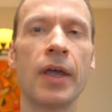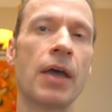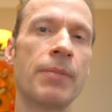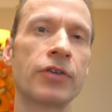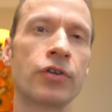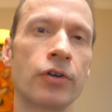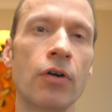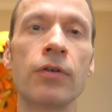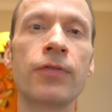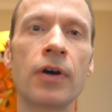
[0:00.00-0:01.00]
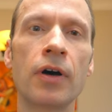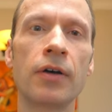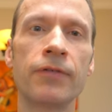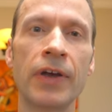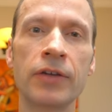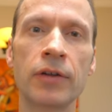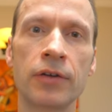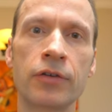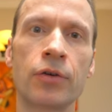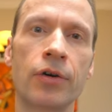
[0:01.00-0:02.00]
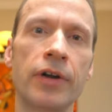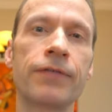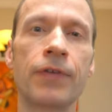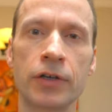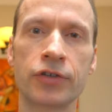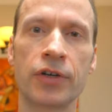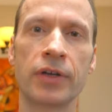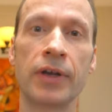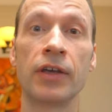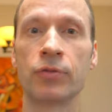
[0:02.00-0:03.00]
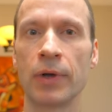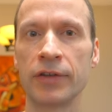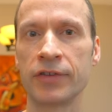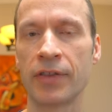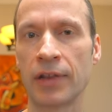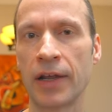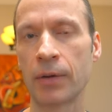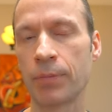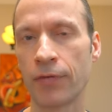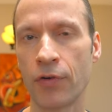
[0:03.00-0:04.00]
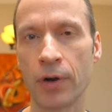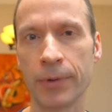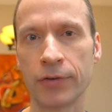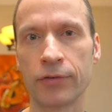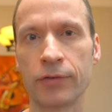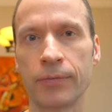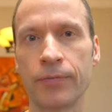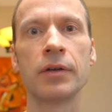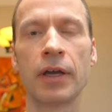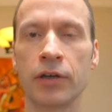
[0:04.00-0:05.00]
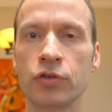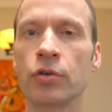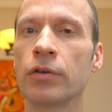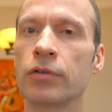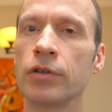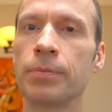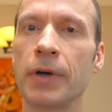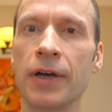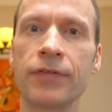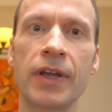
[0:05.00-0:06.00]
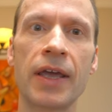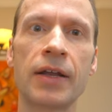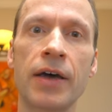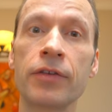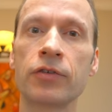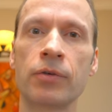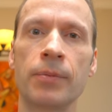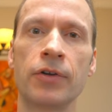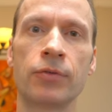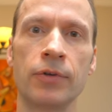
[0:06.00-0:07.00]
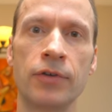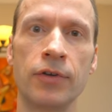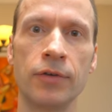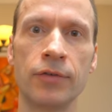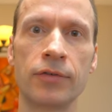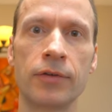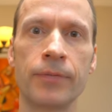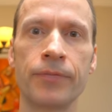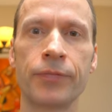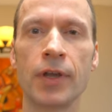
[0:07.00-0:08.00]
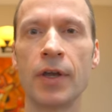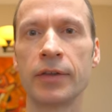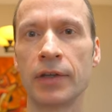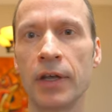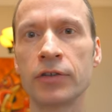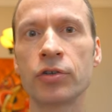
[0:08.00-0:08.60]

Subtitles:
and measured overall ventilatory function as well as athletic performance. A control group of 10 other swimmers was used. The lung